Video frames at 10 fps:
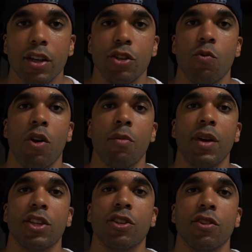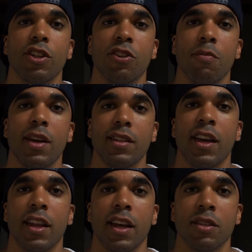you want to make sure that you're
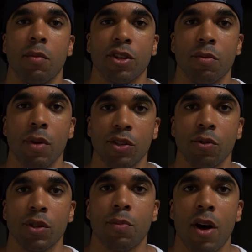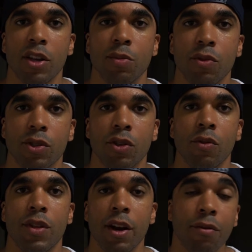maintaining as much muscle as possible,
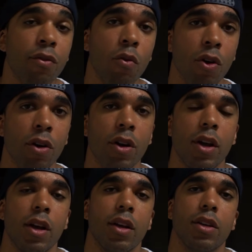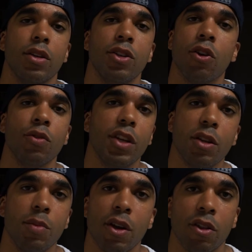so therefore you don't need
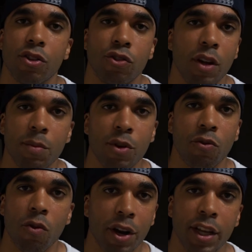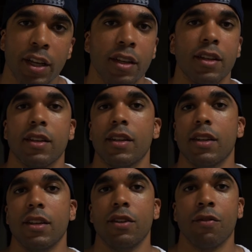to be on the treadmill running
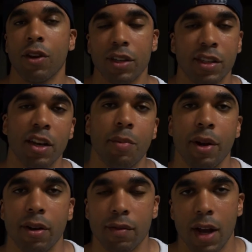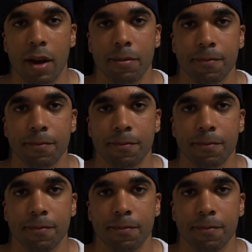for an extended period of time.